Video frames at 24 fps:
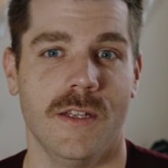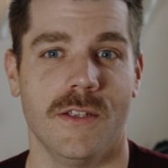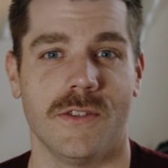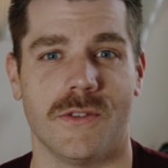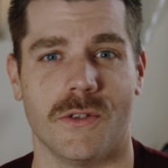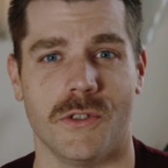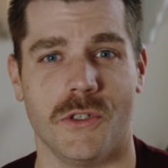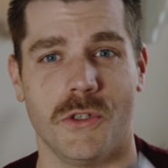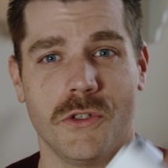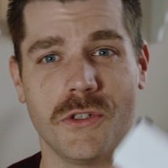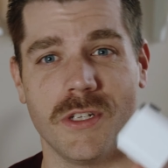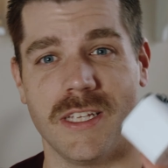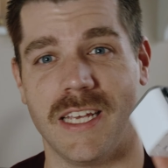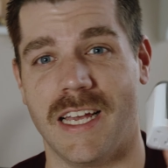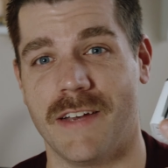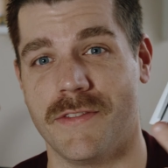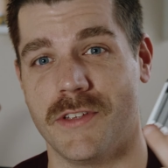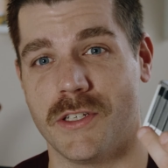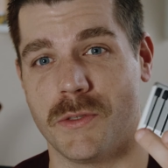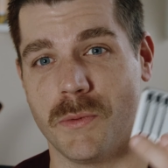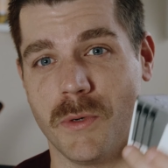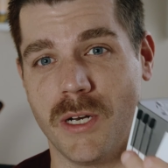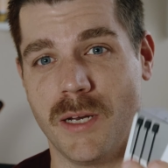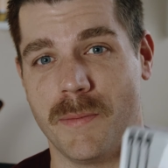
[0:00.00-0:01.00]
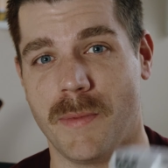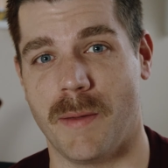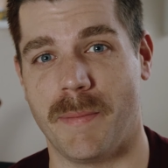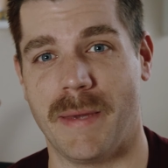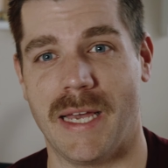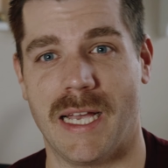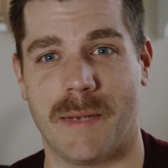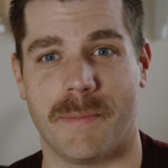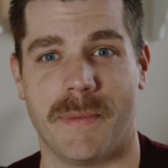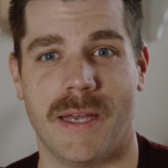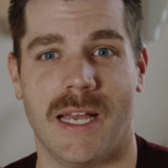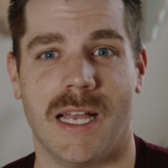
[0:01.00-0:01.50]
So I'll usually have this one in my
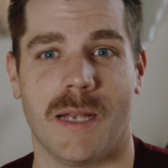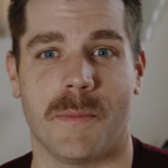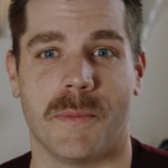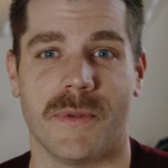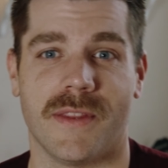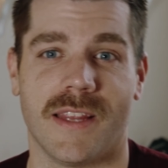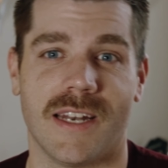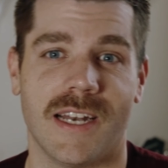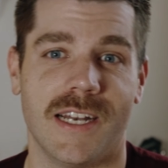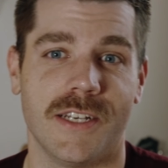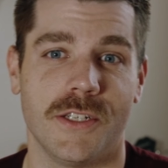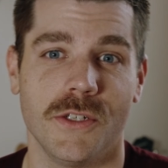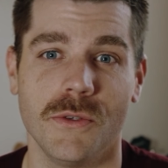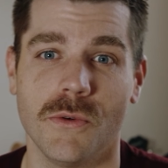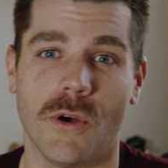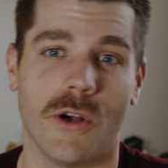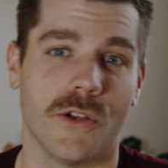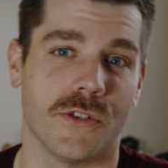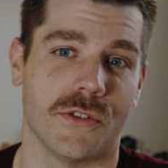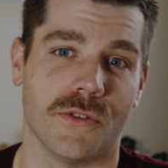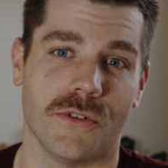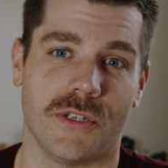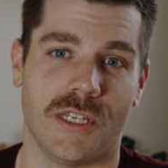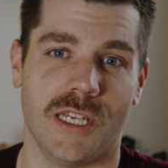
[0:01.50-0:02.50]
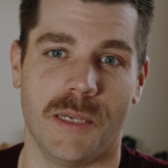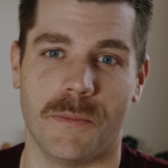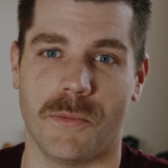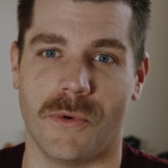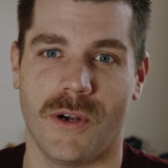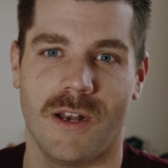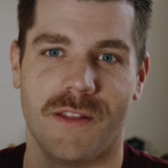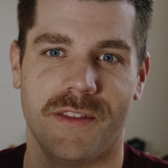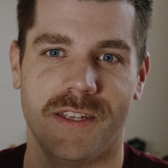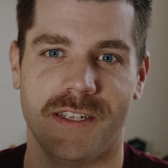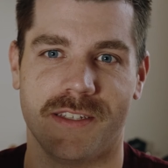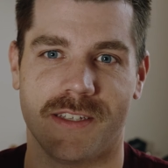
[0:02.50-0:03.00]
backpack, but then I do also keep
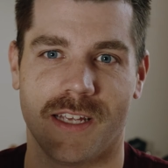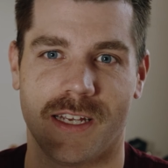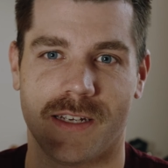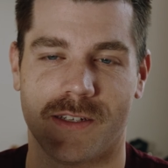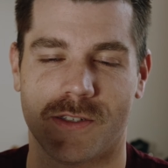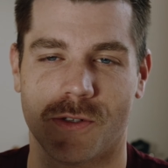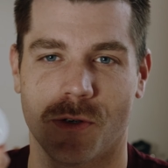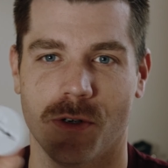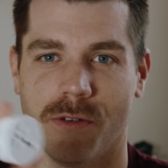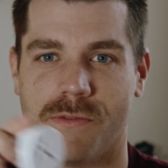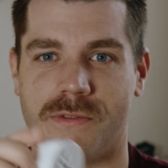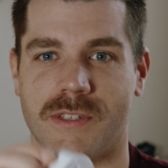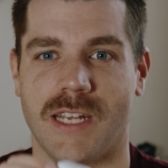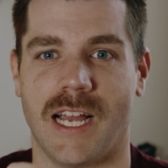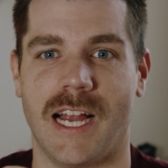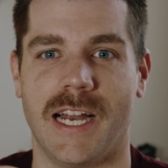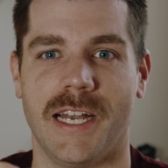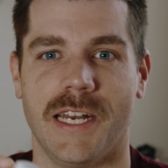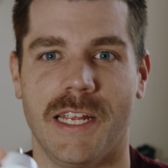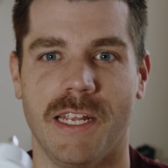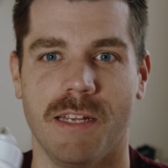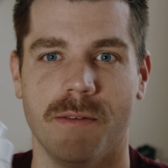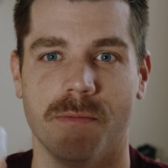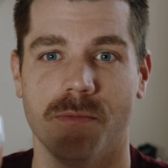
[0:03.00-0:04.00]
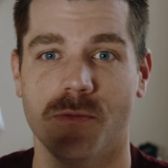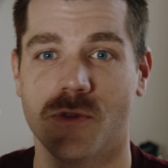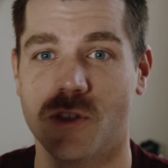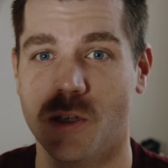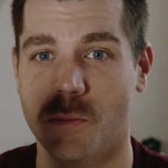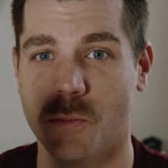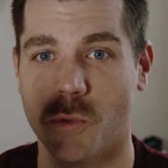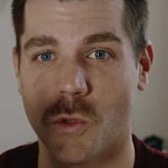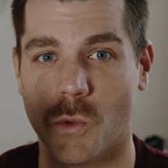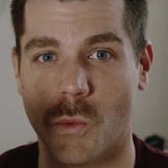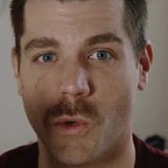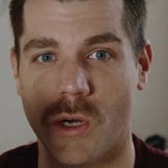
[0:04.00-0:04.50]
one of these sort of tiny,
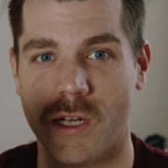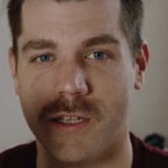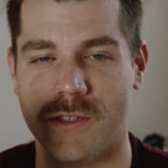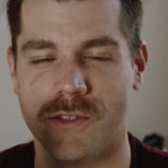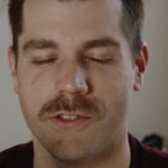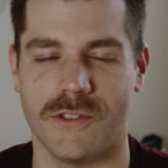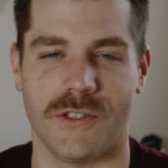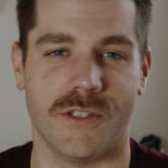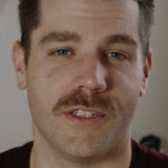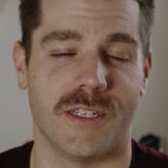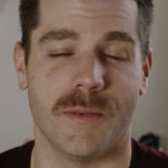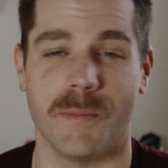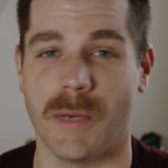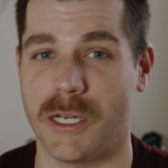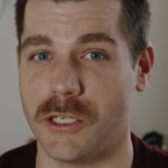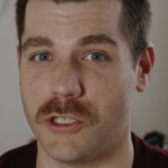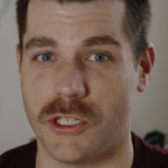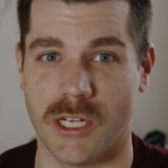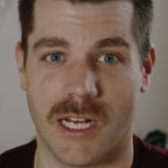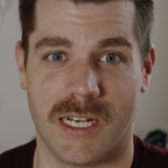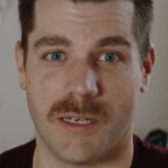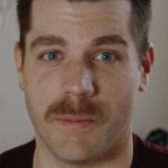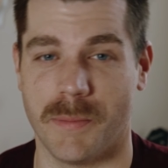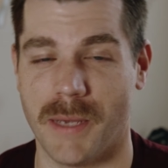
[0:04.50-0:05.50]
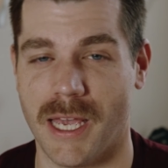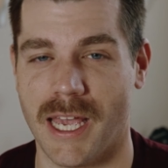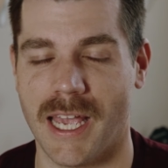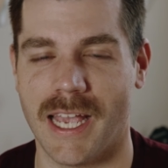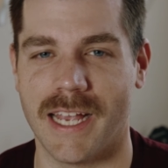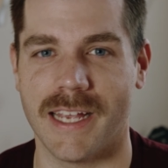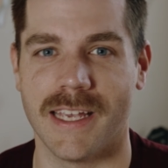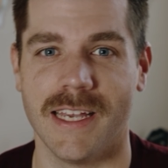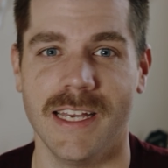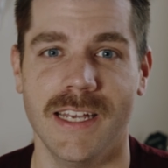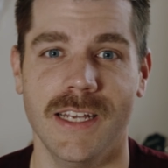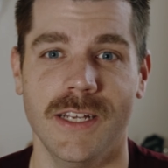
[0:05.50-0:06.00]
simple ones just in my checked
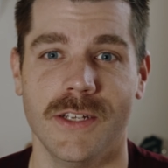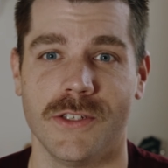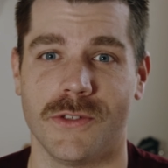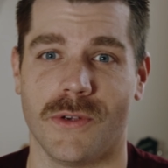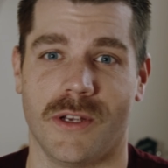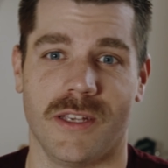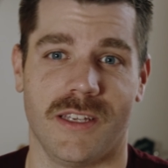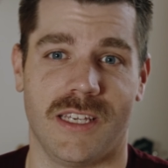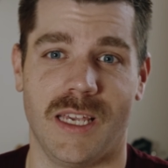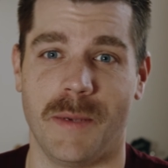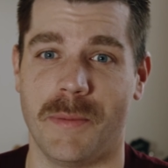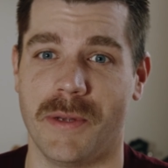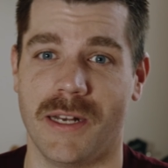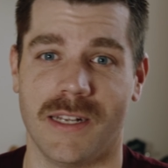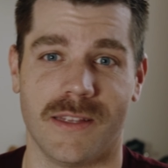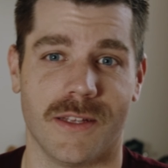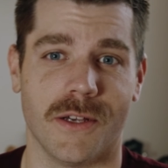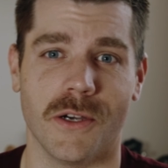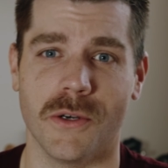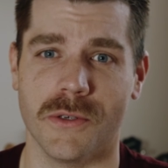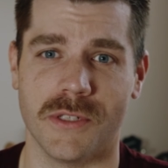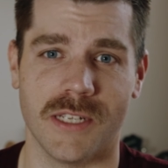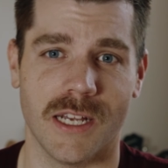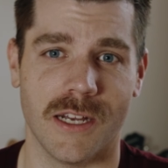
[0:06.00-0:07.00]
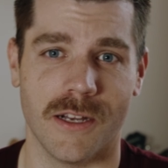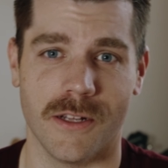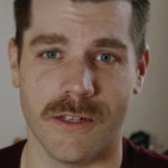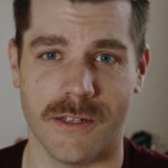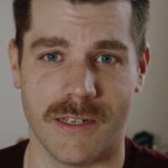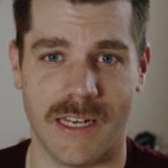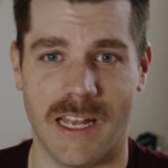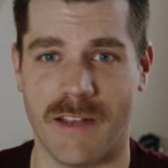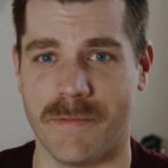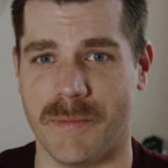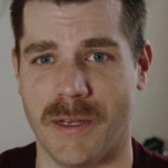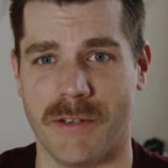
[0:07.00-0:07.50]
bag, so I can keep it at the hotel
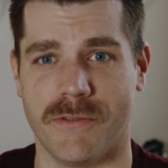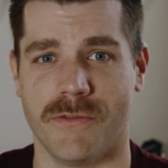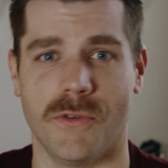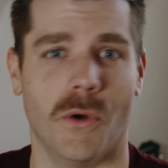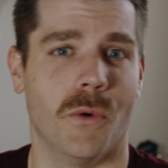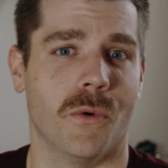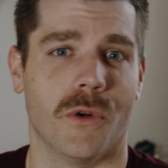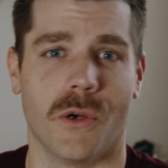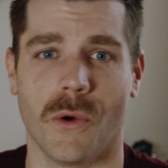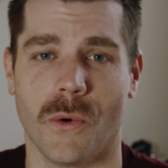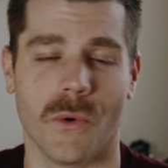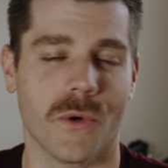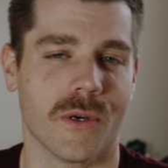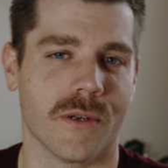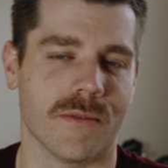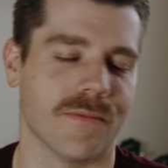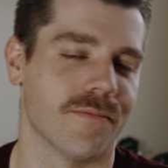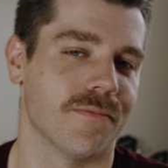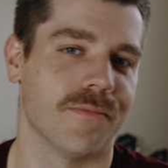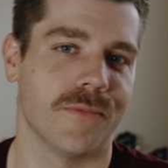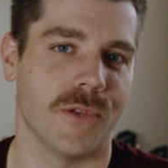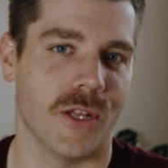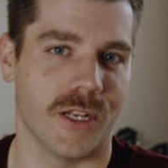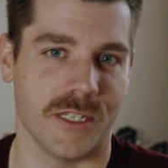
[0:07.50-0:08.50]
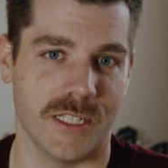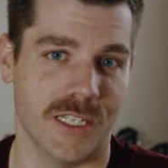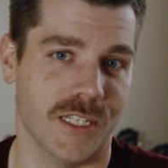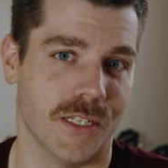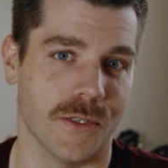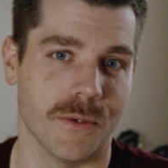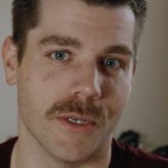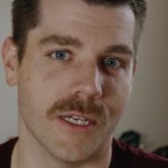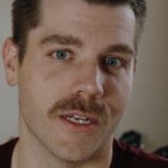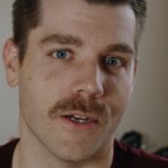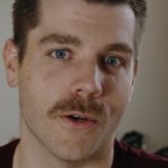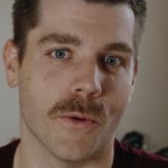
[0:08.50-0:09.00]
and have my phone cord plugged
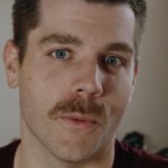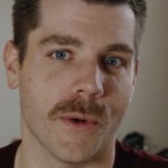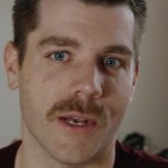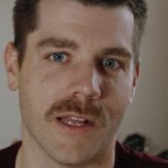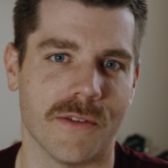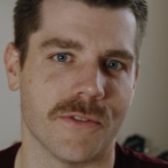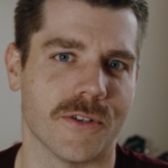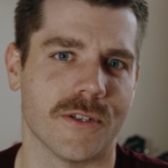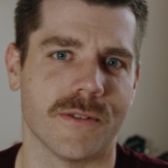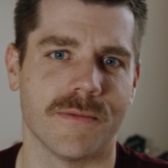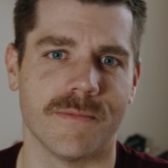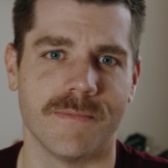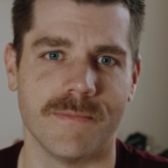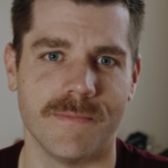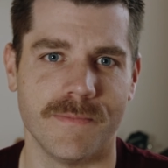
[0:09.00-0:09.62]
into it or whatever.